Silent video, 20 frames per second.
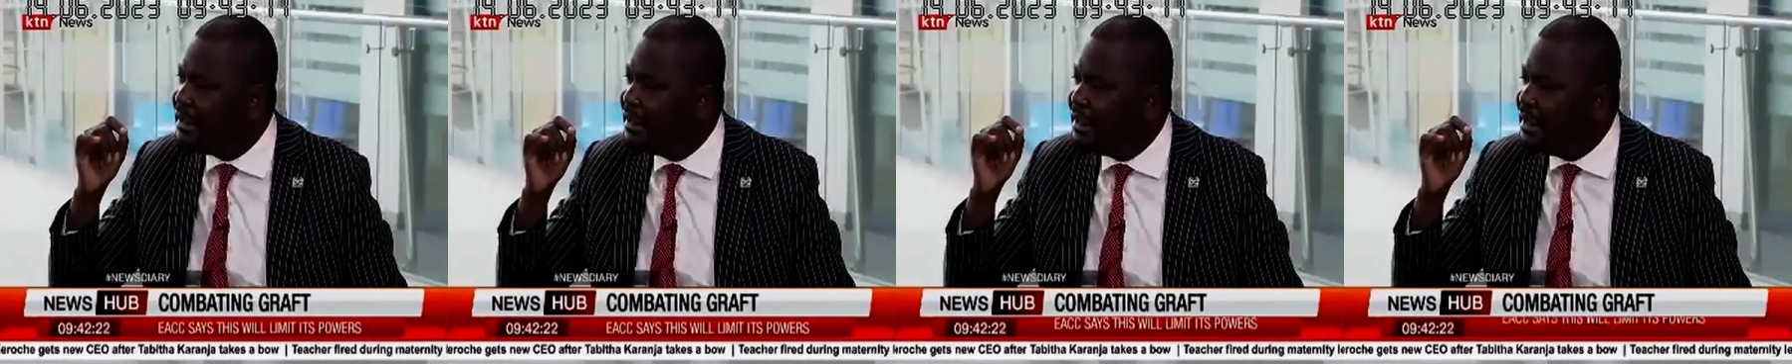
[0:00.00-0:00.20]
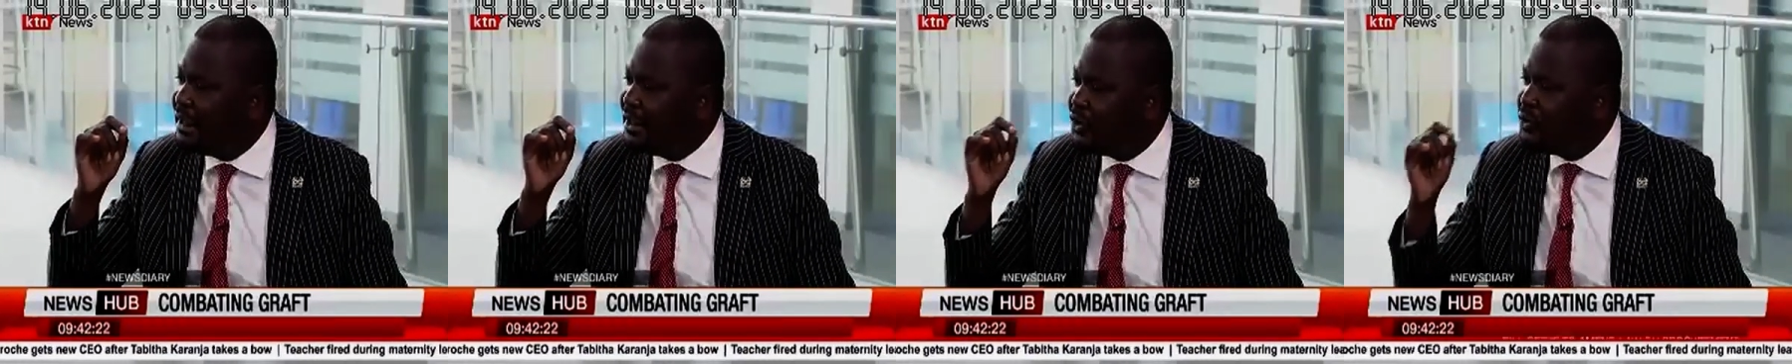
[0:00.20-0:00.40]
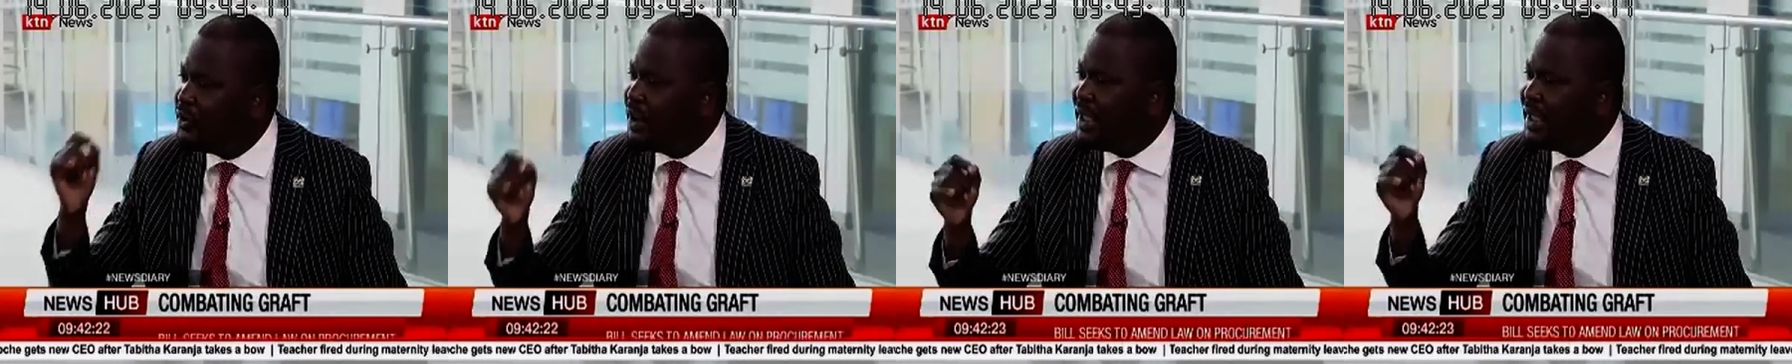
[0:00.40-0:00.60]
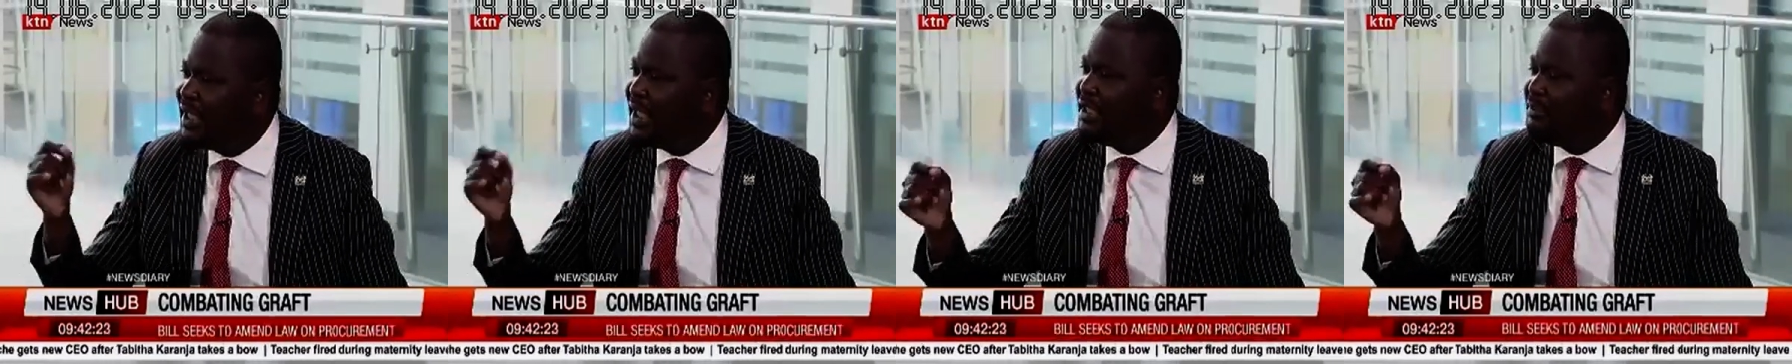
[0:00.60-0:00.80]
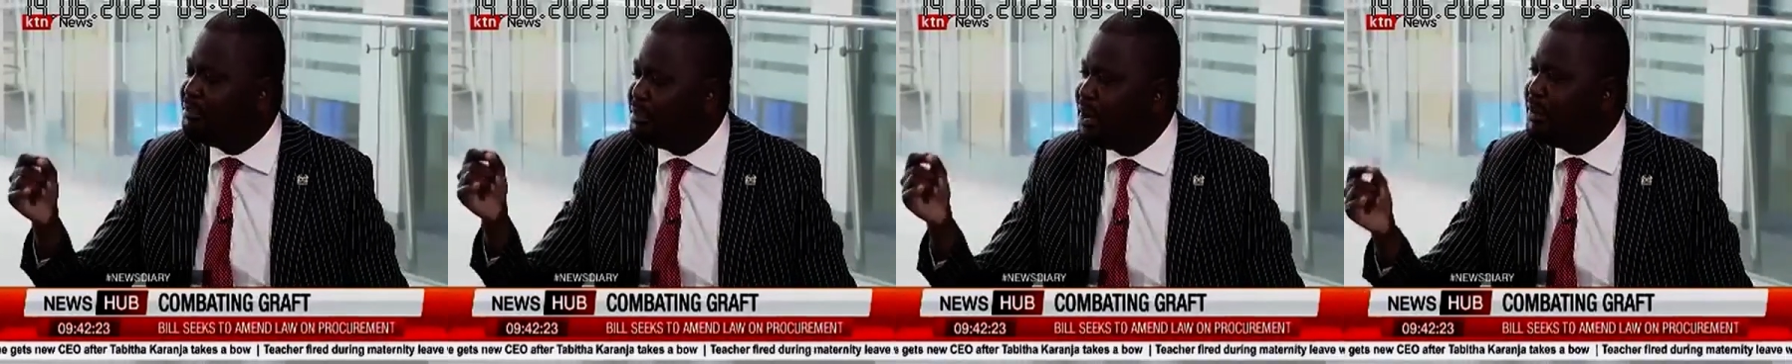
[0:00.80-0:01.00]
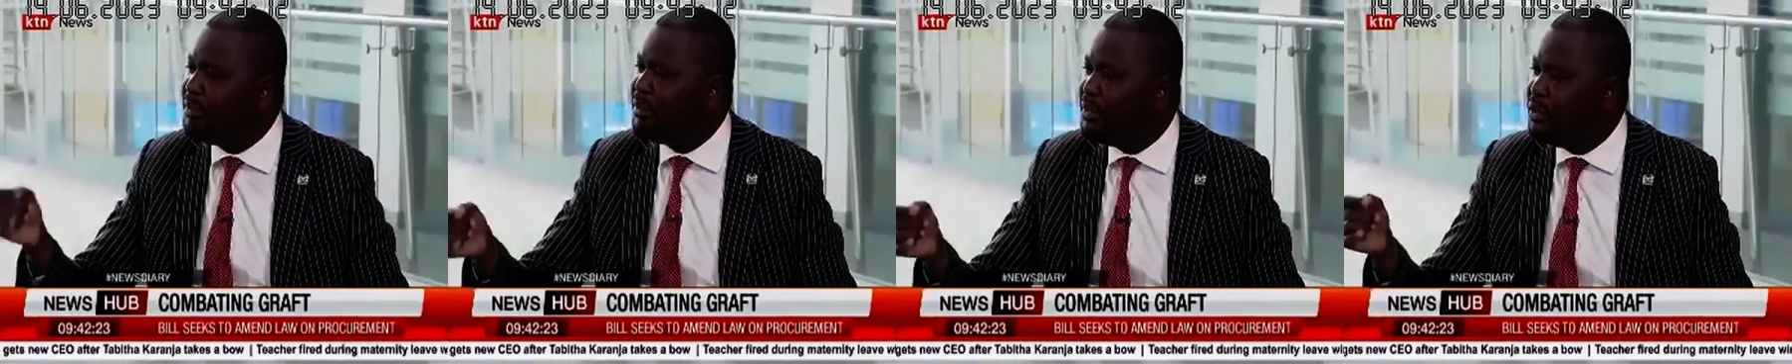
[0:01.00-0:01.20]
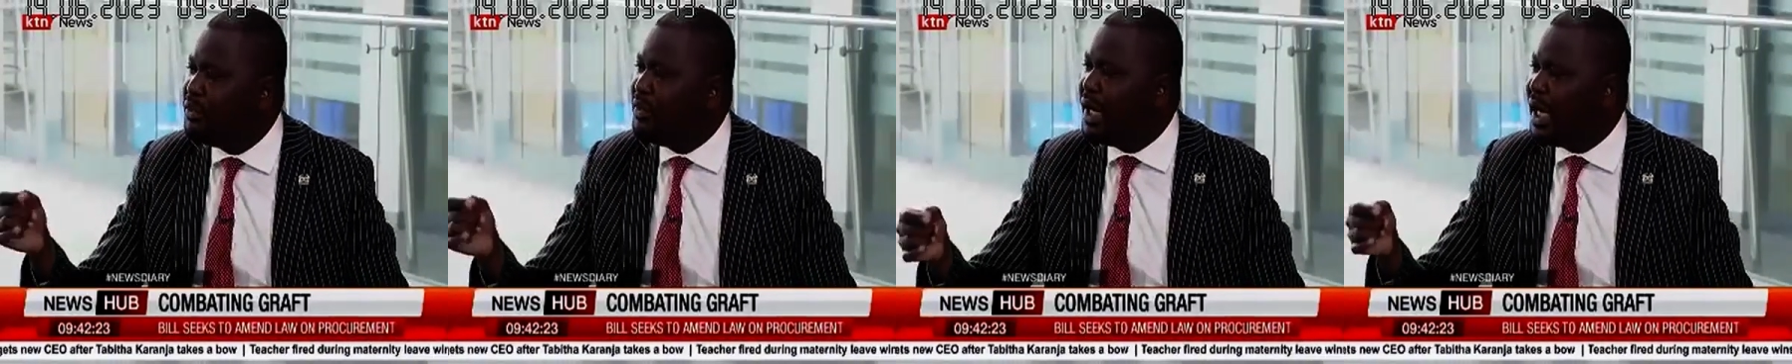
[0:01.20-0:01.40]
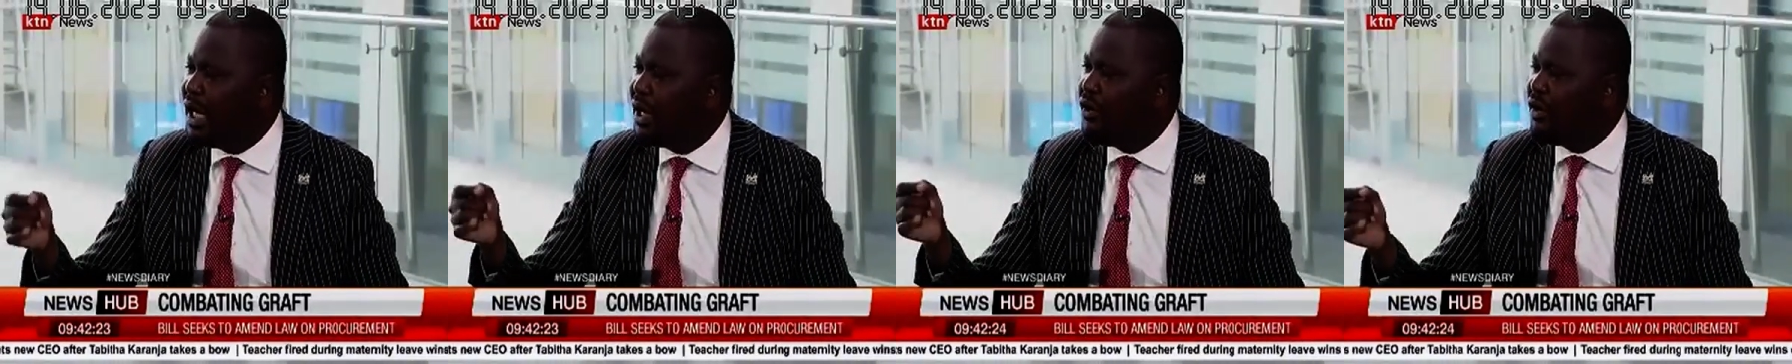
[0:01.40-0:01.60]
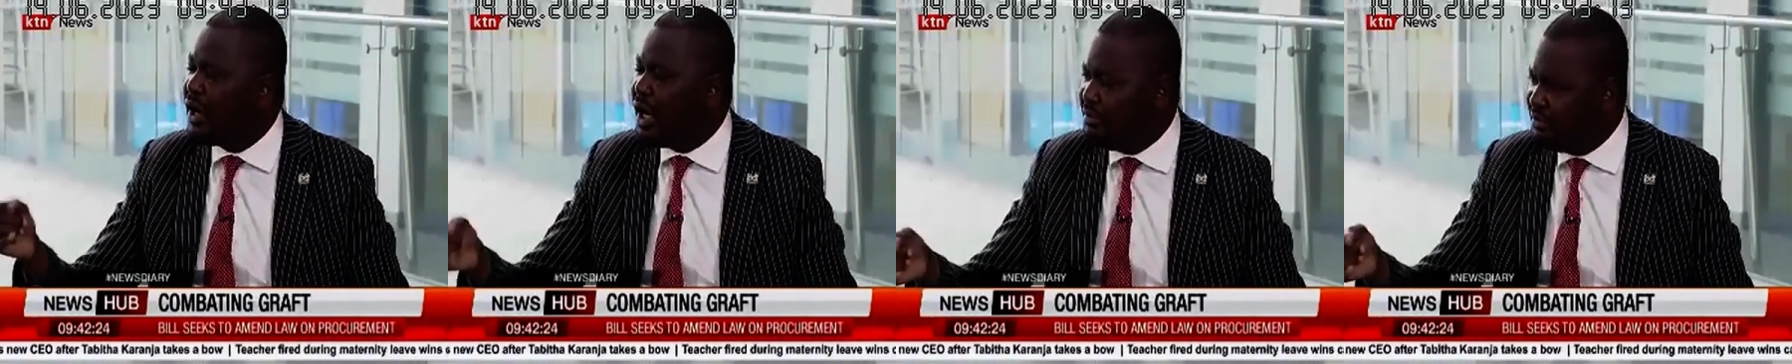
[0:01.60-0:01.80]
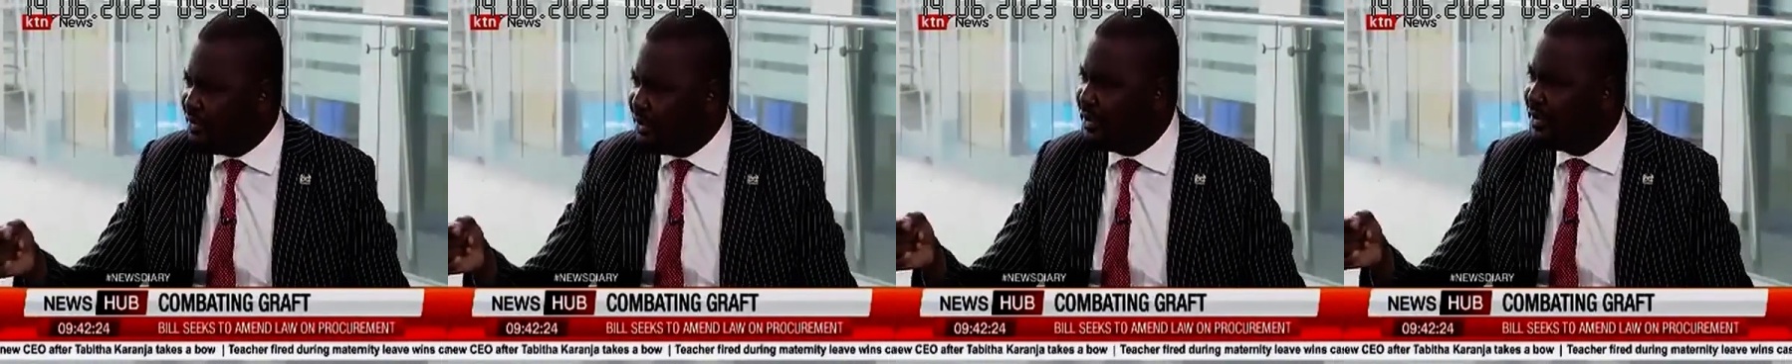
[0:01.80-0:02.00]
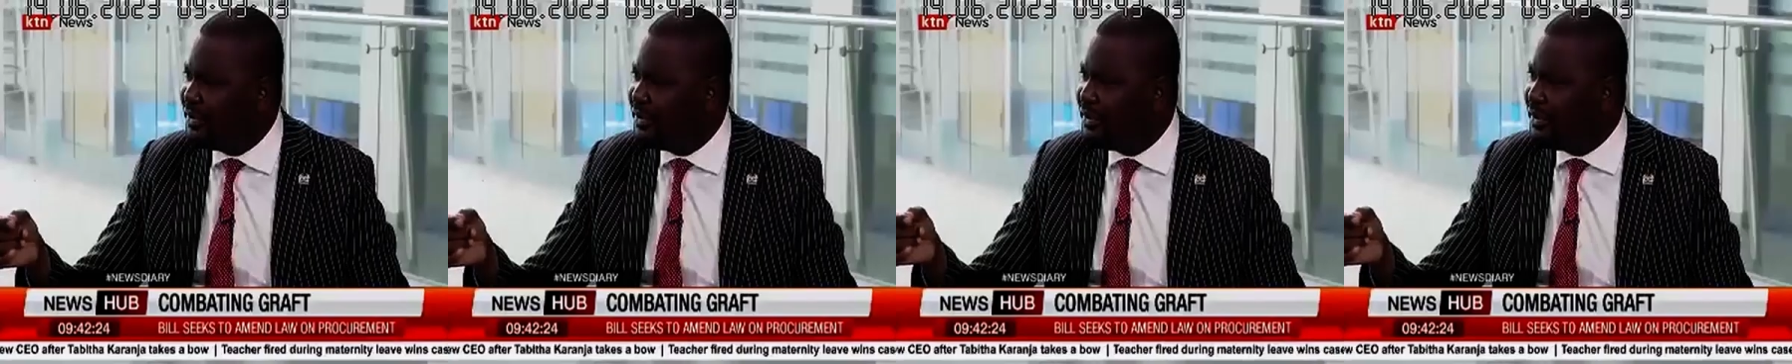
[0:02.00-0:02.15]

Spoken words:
ensuring that people who are corrupt